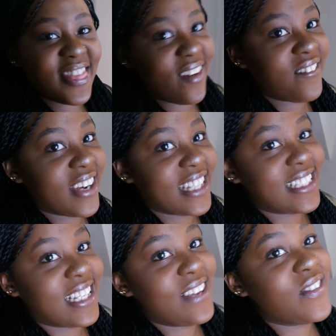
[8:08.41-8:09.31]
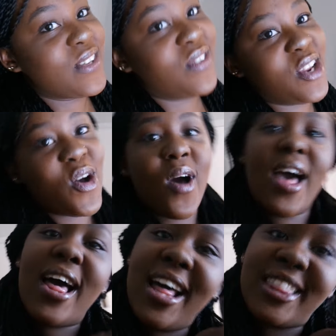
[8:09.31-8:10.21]
Don't forget to give this video
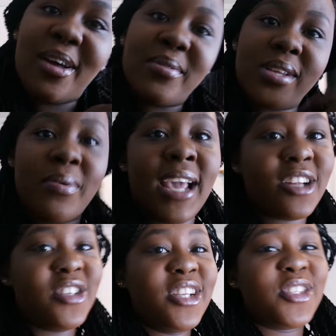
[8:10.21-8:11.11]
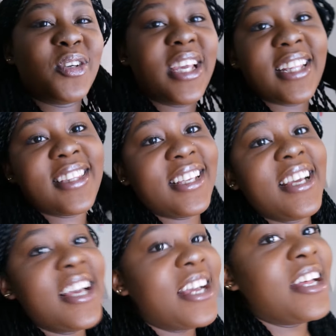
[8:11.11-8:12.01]
a thumbs up. He actually took it
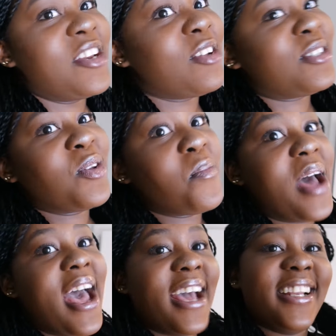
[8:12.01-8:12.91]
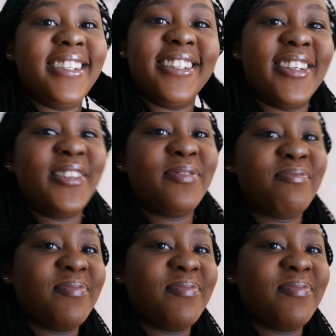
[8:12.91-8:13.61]
not so bad, you know.